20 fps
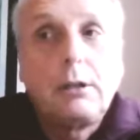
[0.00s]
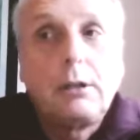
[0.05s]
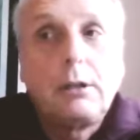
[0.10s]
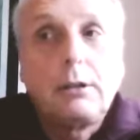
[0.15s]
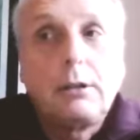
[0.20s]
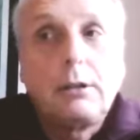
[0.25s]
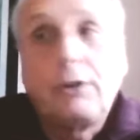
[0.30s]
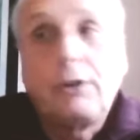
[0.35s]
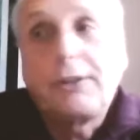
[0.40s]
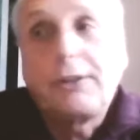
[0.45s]

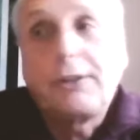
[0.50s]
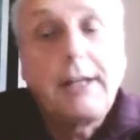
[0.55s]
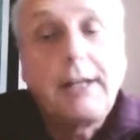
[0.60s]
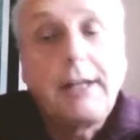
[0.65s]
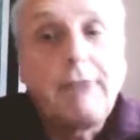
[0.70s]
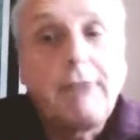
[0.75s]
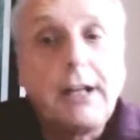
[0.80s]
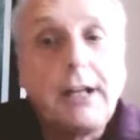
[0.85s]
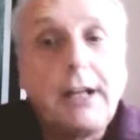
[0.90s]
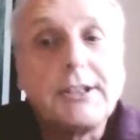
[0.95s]
hot air
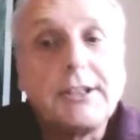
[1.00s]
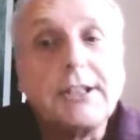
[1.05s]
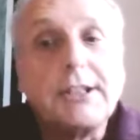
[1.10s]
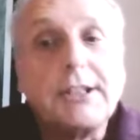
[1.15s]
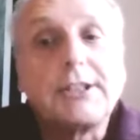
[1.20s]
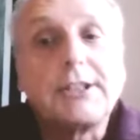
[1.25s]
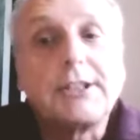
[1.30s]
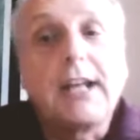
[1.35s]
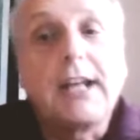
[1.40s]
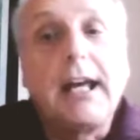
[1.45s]

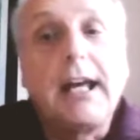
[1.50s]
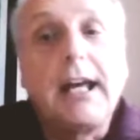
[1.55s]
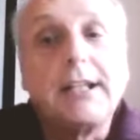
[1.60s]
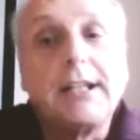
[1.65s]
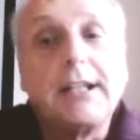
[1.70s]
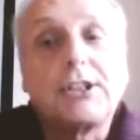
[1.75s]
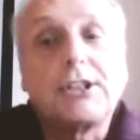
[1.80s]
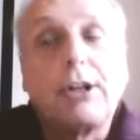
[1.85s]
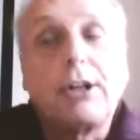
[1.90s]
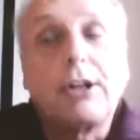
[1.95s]
rises,
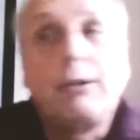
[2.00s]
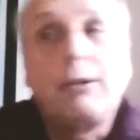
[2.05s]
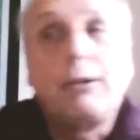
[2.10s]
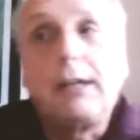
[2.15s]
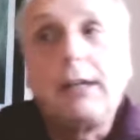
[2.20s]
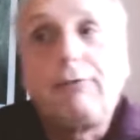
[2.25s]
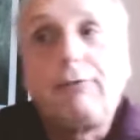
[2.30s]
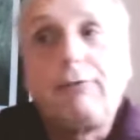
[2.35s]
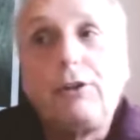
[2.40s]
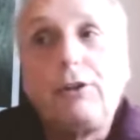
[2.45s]
and so
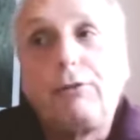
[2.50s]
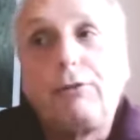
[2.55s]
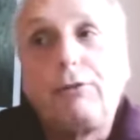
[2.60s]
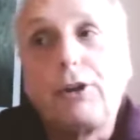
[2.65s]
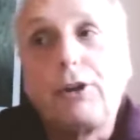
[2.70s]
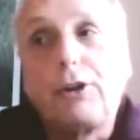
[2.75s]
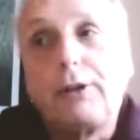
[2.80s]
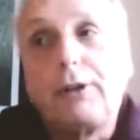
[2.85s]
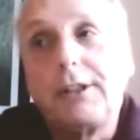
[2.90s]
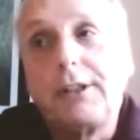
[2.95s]
if you've
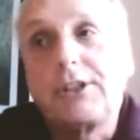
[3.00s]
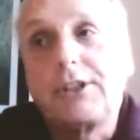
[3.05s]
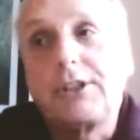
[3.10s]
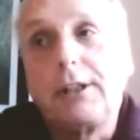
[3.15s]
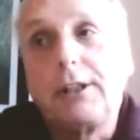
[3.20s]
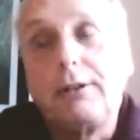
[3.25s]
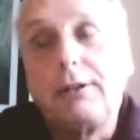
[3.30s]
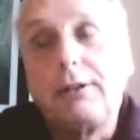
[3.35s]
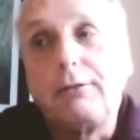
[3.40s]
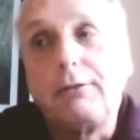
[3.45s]
got a
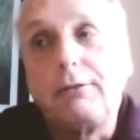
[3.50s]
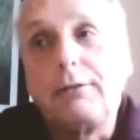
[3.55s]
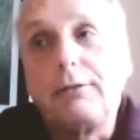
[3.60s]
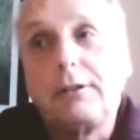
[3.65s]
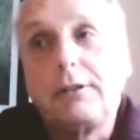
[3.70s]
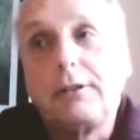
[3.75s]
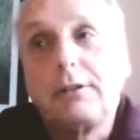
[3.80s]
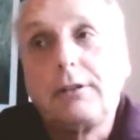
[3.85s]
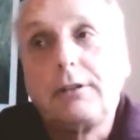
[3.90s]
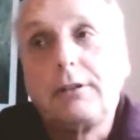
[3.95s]
saloon,
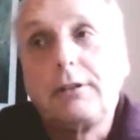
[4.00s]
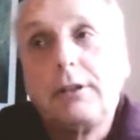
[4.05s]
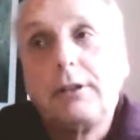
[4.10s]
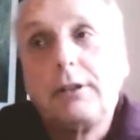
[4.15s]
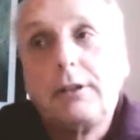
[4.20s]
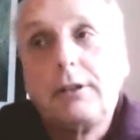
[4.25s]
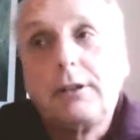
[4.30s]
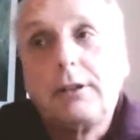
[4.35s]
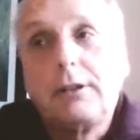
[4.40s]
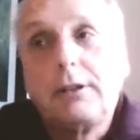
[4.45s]

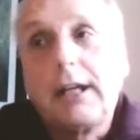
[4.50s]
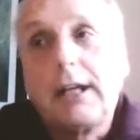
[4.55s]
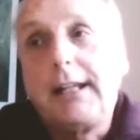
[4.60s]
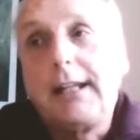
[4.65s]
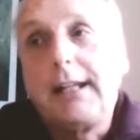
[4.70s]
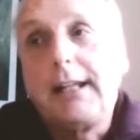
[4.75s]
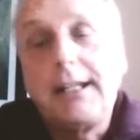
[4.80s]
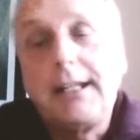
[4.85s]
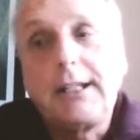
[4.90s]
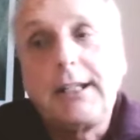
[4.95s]
and
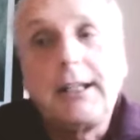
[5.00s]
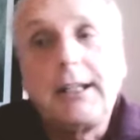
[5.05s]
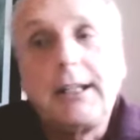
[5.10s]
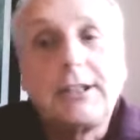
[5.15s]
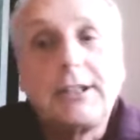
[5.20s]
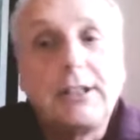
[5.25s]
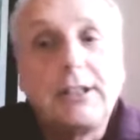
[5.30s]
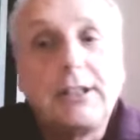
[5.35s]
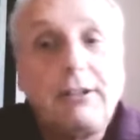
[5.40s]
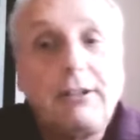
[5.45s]
heating in the
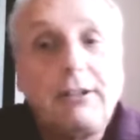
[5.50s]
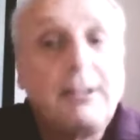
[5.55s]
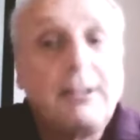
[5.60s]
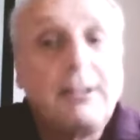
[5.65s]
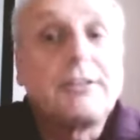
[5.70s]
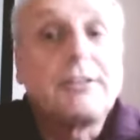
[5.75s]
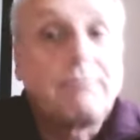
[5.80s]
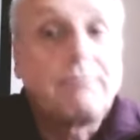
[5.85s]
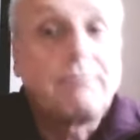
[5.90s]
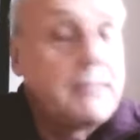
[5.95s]
saloon
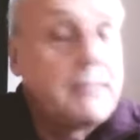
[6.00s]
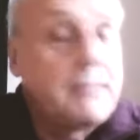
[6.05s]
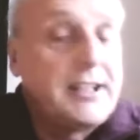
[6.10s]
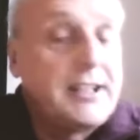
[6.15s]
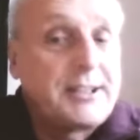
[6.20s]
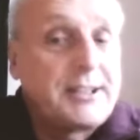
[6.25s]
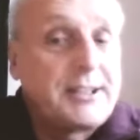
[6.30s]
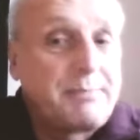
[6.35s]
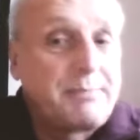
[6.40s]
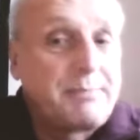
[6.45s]

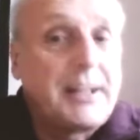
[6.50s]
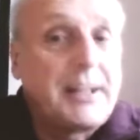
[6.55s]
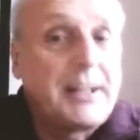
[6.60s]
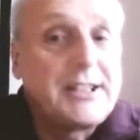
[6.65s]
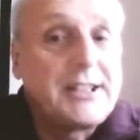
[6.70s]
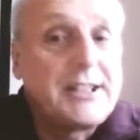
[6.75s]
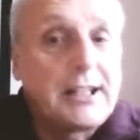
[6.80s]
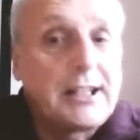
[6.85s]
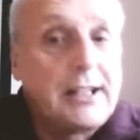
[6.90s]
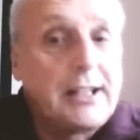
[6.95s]
is
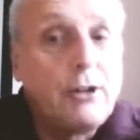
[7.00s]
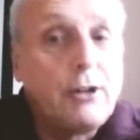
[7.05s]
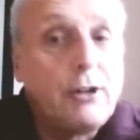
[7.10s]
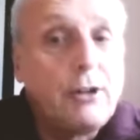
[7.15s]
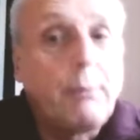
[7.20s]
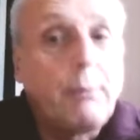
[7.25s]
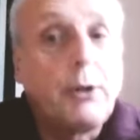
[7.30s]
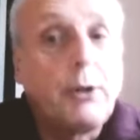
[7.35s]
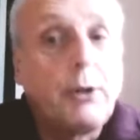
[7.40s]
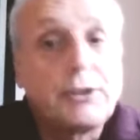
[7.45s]
basically
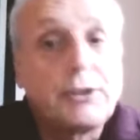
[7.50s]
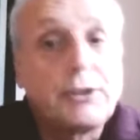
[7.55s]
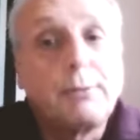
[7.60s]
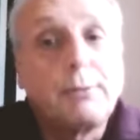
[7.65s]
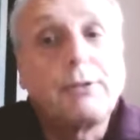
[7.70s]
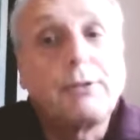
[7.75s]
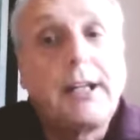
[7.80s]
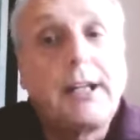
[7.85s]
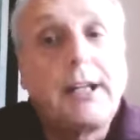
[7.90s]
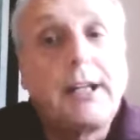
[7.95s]
not
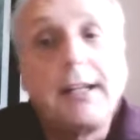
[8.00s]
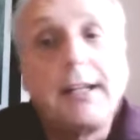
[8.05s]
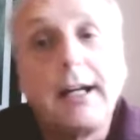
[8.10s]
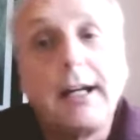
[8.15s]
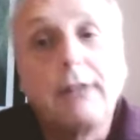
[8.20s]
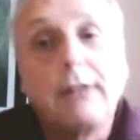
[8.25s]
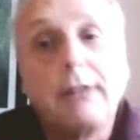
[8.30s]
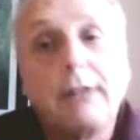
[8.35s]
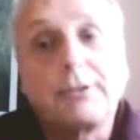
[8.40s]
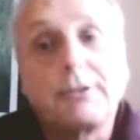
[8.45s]
possible to heat the
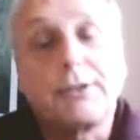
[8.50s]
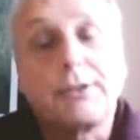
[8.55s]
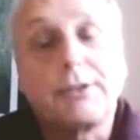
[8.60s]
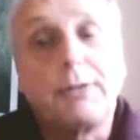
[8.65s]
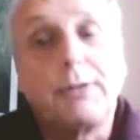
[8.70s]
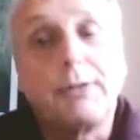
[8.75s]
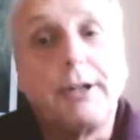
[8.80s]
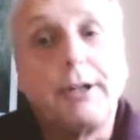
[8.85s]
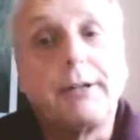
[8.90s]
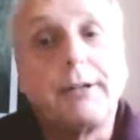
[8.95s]
hulls as
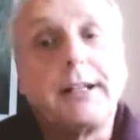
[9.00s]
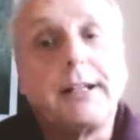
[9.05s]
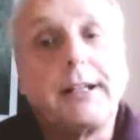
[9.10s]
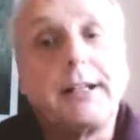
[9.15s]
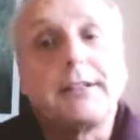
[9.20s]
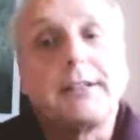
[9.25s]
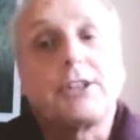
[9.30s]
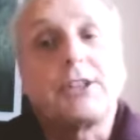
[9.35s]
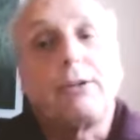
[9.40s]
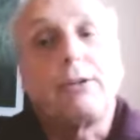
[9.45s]
well. And
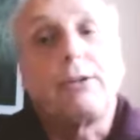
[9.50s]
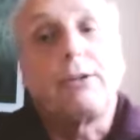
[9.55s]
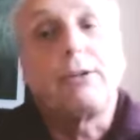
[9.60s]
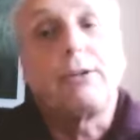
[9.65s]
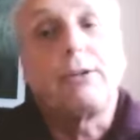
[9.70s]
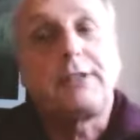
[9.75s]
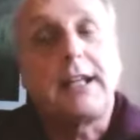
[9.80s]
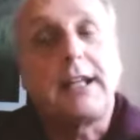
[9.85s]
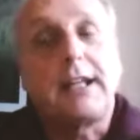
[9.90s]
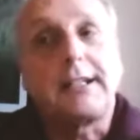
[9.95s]
so you
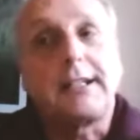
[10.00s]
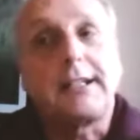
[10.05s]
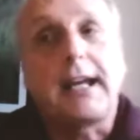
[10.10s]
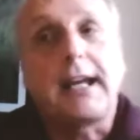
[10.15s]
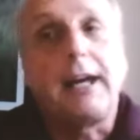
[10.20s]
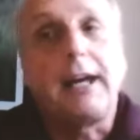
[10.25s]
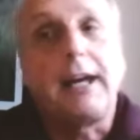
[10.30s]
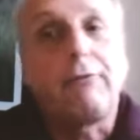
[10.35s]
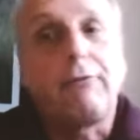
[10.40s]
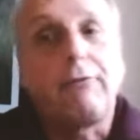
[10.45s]
tend to
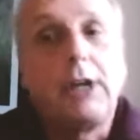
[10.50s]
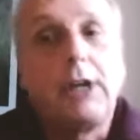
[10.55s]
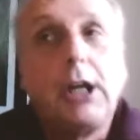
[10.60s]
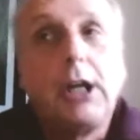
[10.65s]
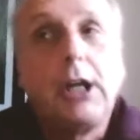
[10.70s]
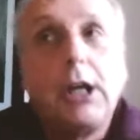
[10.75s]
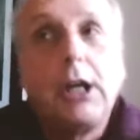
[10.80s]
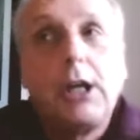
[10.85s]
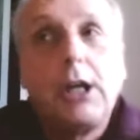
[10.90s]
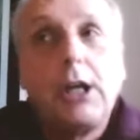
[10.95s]
have
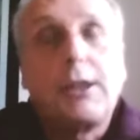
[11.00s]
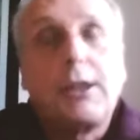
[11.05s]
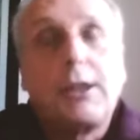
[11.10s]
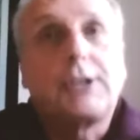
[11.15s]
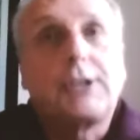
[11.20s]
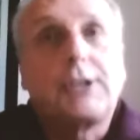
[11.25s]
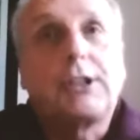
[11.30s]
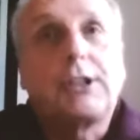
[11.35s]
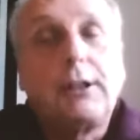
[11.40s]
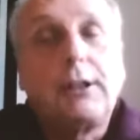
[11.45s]
the
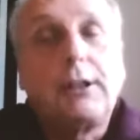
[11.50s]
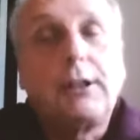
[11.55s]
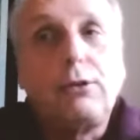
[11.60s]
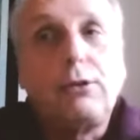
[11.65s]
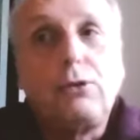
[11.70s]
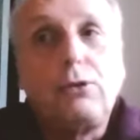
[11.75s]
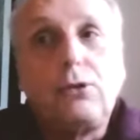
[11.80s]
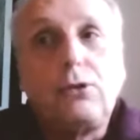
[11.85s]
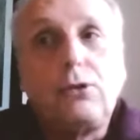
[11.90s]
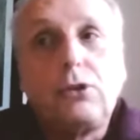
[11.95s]

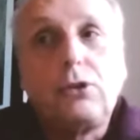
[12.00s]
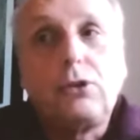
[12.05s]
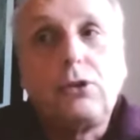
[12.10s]
saloon,